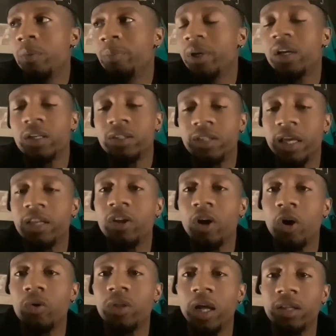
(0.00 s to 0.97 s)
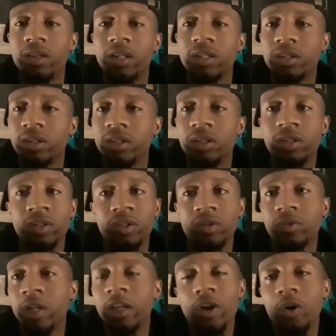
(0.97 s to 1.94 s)
because they know that
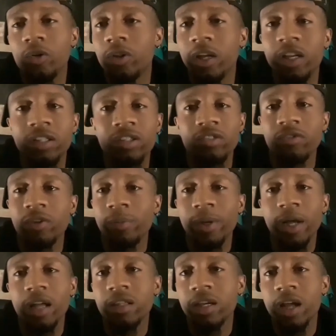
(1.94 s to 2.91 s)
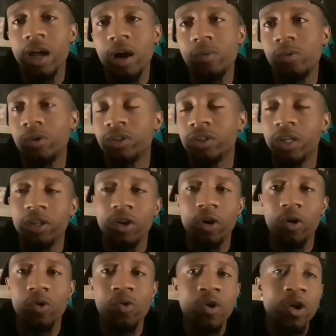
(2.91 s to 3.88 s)
they know the history behind the Cowboys. They
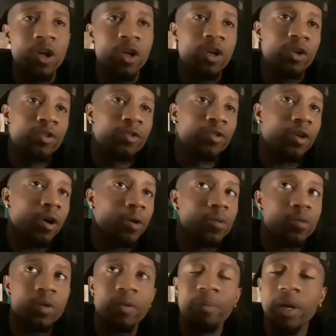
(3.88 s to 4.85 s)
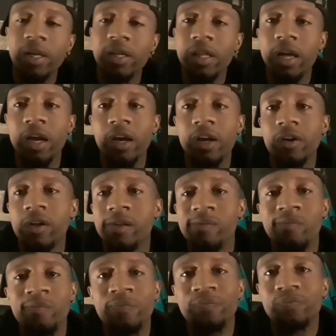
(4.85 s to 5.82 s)
know, we've been there
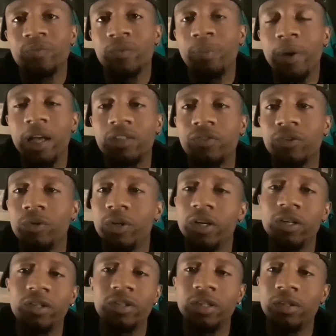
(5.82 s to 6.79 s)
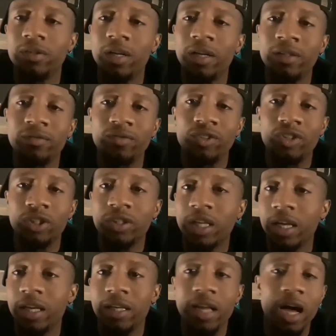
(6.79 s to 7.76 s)
in the past few years, and just
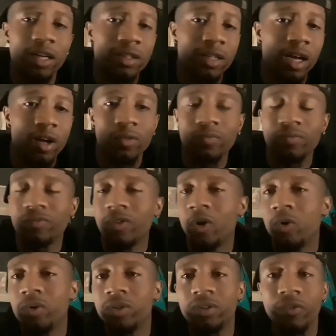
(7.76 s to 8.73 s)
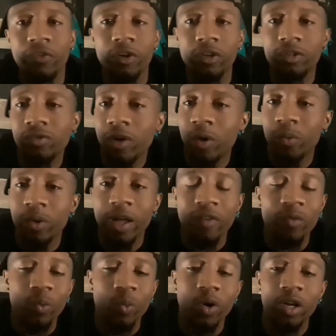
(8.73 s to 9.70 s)
getting knocked out always the first round. We
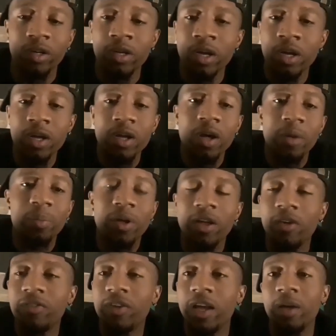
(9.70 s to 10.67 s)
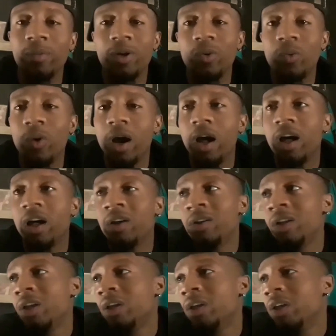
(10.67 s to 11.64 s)
haven't won a playoff game in a
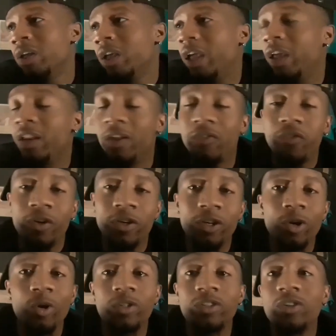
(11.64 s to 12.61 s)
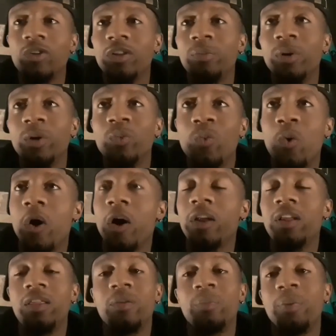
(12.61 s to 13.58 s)
while, and if we do, it's only been
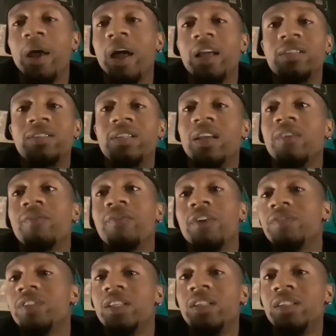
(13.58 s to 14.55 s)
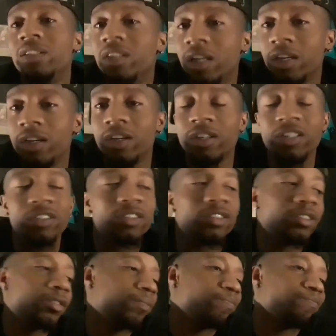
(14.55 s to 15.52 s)
one in the past 10, 15
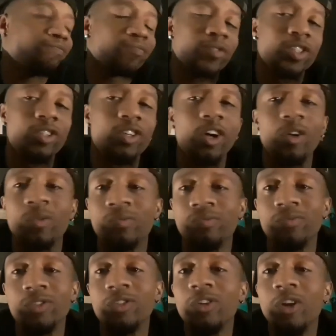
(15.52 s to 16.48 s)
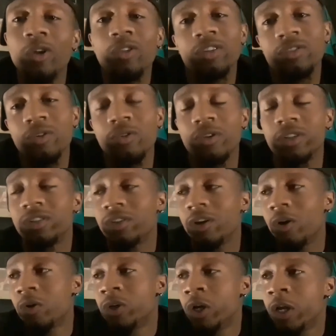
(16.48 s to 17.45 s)
years. You know the story.
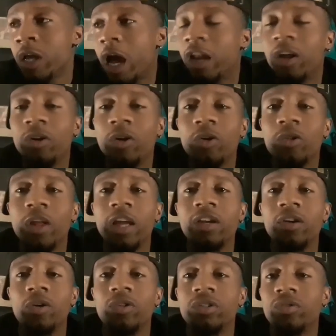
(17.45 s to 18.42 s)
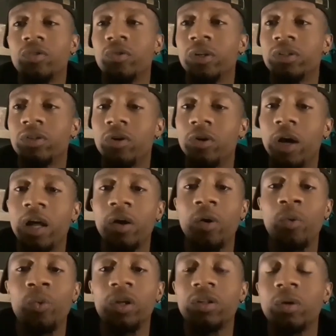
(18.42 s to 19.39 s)
So, and I know they know the story. So I
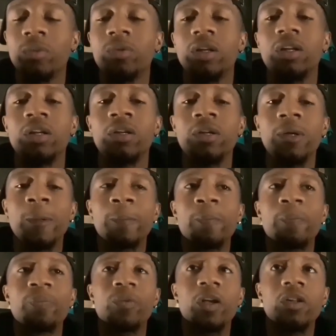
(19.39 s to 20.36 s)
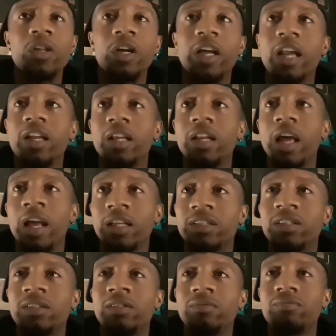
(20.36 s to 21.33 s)
want them to look at it
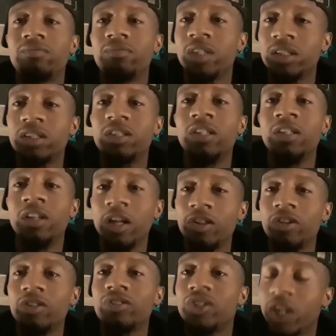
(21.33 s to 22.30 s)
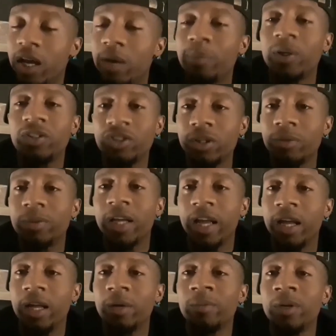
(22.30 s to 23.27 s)
as this is another championship
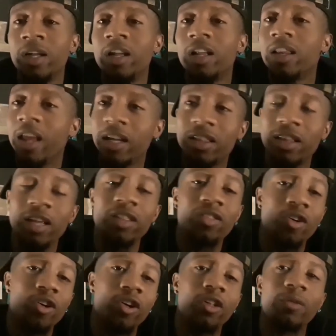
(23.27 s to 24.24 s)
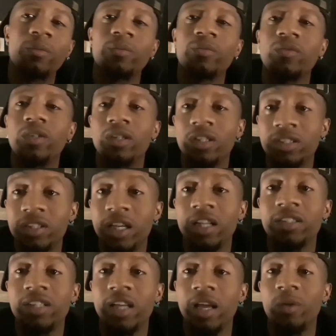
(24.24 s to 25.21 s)
game, like they thought the
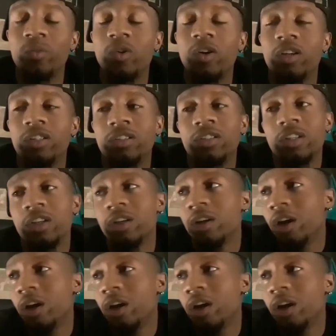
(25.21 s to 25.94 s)
Saints game was.